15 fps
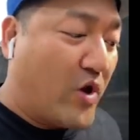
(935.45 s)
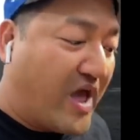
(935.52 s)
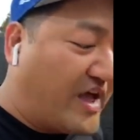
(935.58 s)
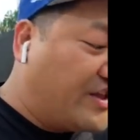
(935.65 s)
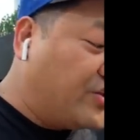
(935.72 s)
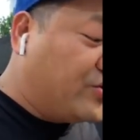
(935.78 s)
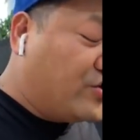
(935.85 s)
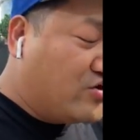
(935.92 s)

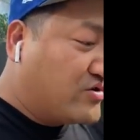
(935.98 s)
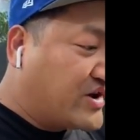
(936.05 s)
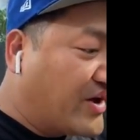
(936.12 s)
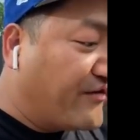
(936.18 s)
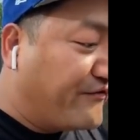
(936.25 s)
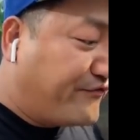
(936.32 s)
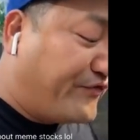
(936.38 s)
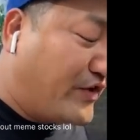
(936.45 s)
When you
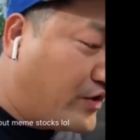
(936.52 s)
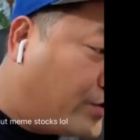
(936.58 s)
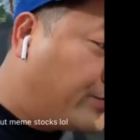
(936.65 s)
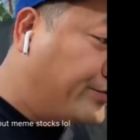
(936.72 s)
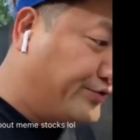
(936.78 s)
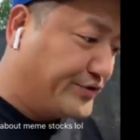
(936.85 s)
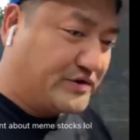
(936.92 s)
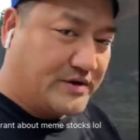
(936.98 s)

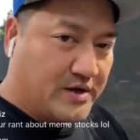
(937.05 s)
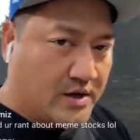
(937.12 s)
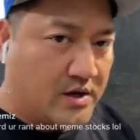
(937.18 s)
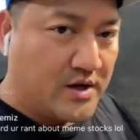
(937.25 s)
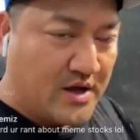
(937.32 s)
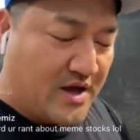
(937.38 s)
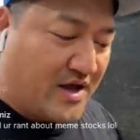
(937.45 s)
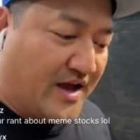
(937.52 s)
confuse
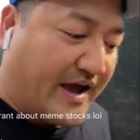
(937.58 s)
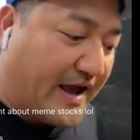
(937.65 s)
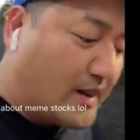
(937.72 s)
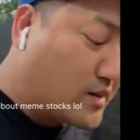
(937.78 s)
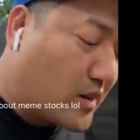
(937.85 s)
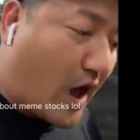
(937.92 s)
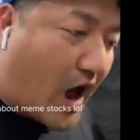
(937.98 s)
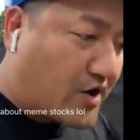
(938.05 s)

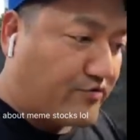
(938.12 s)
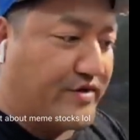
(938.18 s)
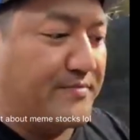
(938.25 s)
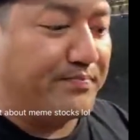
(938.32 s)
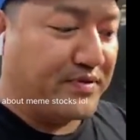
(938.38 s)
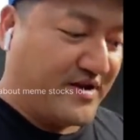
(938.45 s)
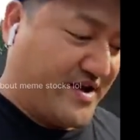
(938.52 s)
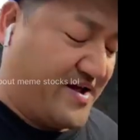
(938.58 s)
a
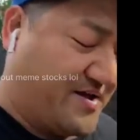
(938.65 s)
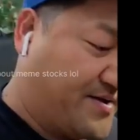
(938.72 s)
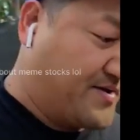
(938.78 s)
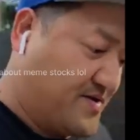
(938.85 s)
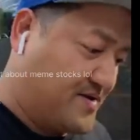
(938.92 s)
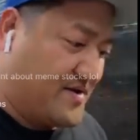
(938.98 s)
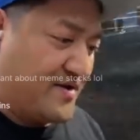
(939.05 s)
lottery play